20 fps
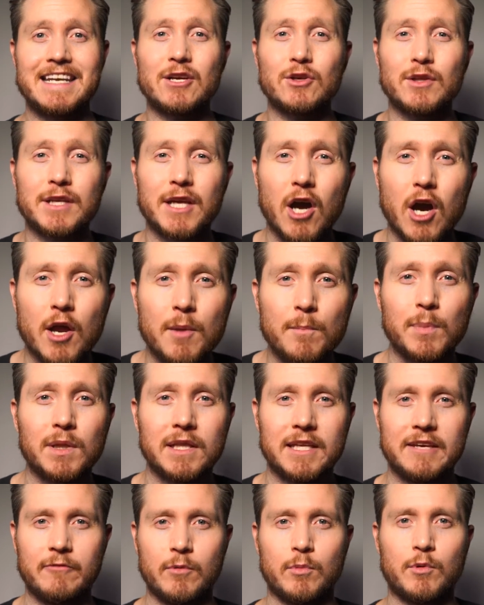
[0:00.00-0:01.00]
nearly
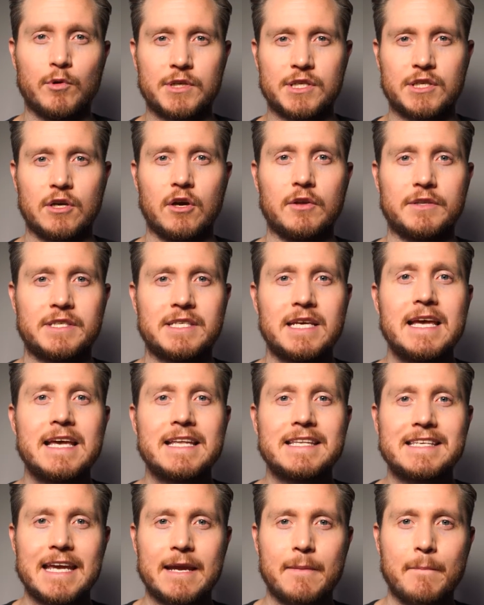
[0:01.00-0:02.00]
unbelievable results
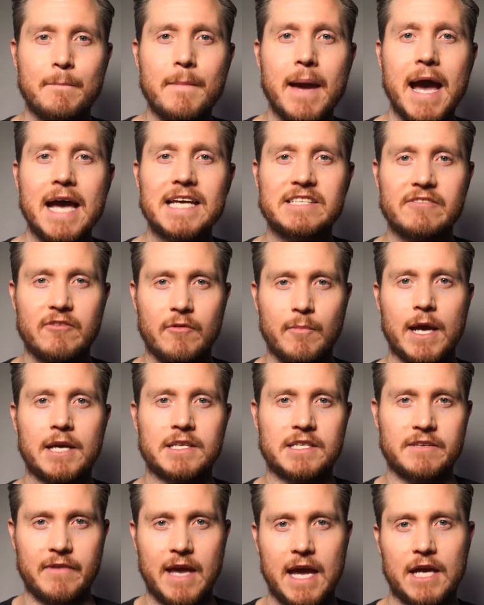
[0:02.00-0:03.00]
take massive
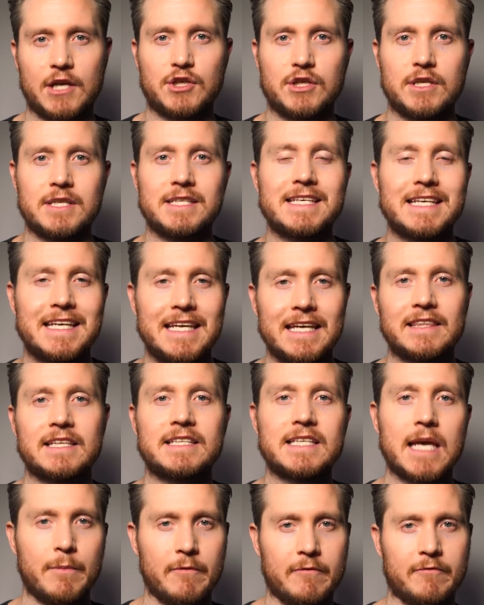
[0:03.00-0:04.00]
amounts of action to get the
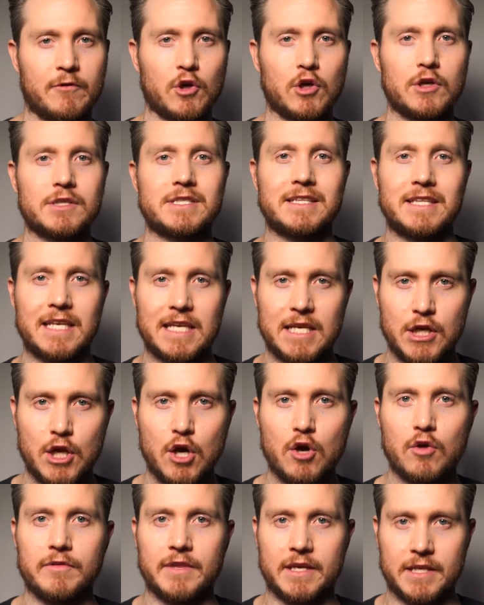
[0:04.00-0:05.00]
type of girls that they
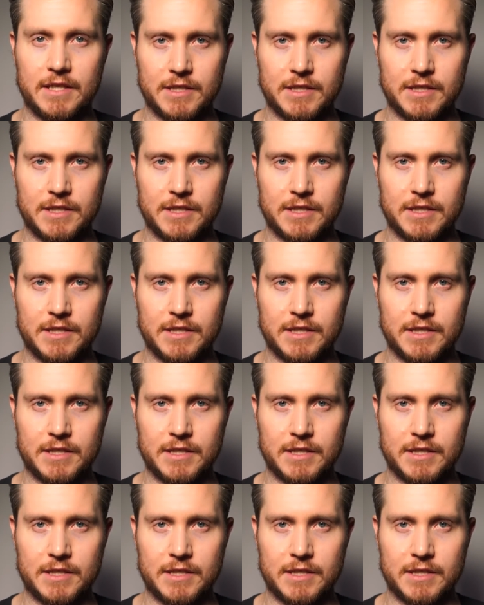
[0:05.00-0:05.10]
know they